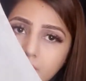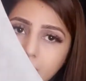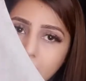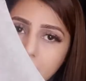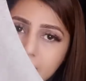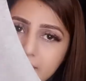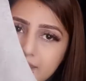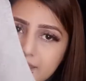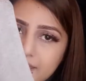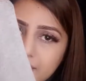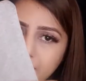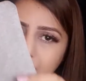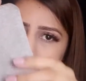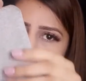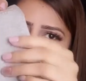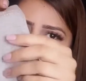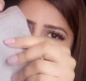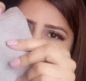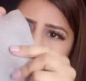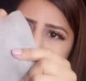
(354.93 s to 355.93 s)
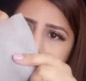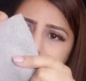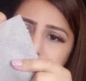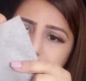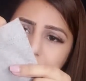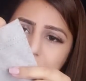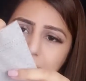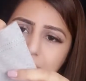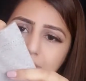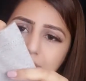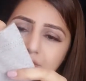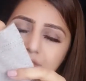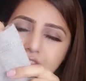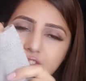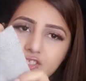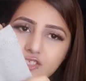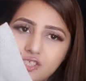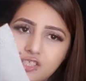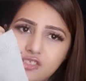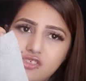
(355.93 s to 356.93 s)
It's a gray kind of
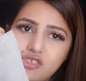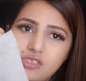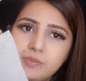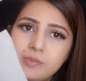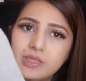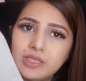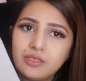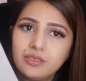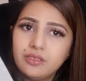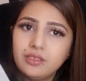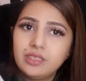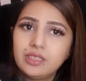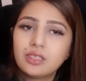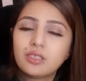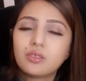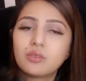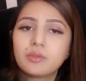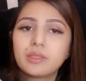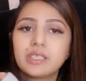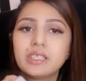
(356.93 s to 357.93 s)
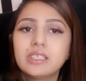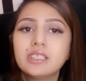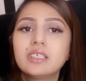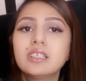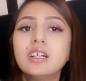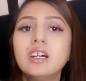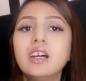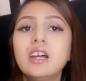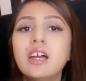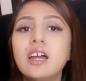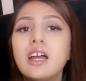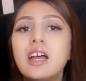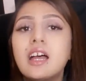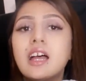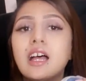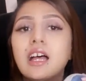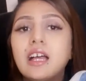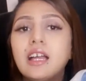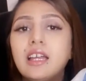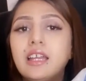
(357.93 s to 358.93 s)
stretchy material over here,
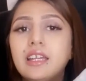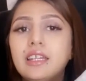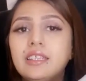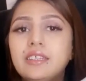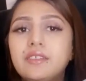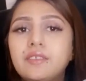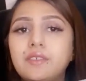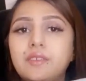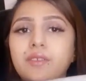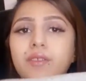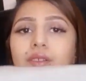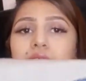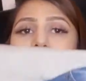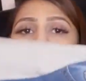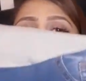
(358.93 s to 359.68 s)
and